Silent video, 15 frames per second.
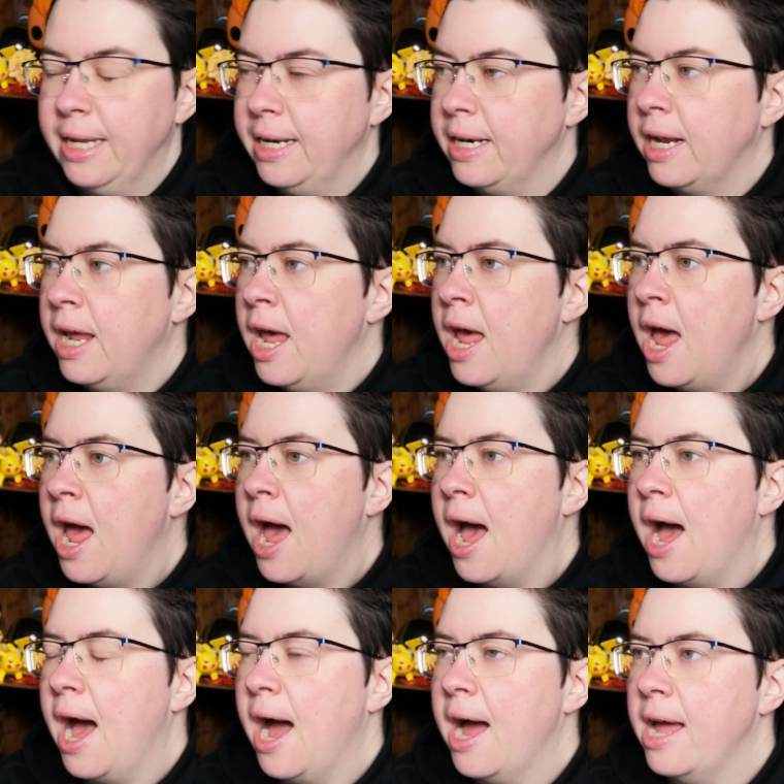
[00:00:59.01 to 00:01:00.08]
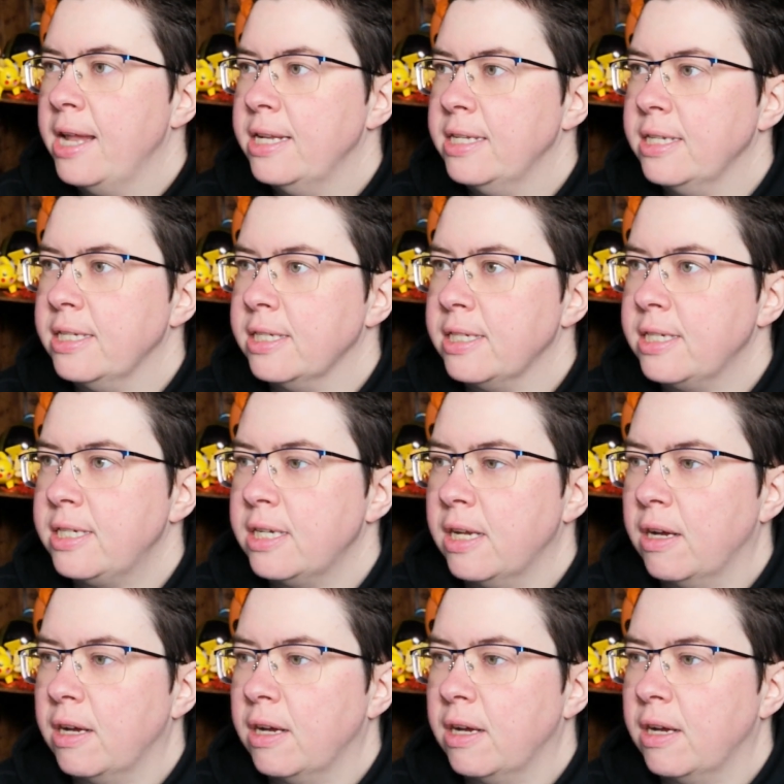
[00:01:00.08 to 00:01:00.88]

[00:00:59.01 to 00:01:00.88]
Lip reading: in, and